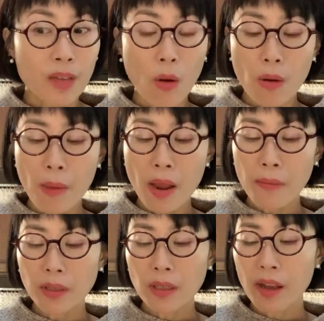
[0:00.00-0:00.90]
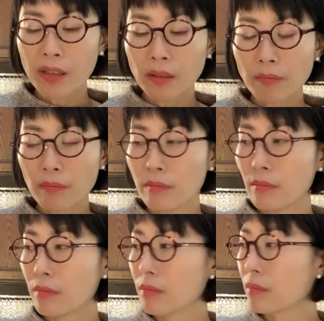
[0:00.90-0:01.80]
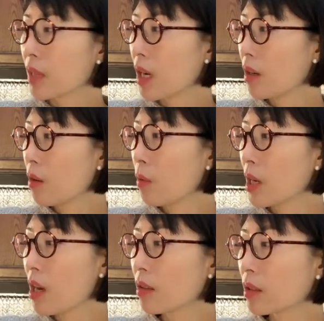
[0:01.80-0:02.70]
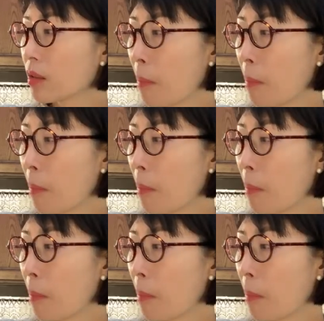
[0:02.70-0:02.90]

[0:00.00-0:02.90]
Or maybe like, mmm, I don't know what else.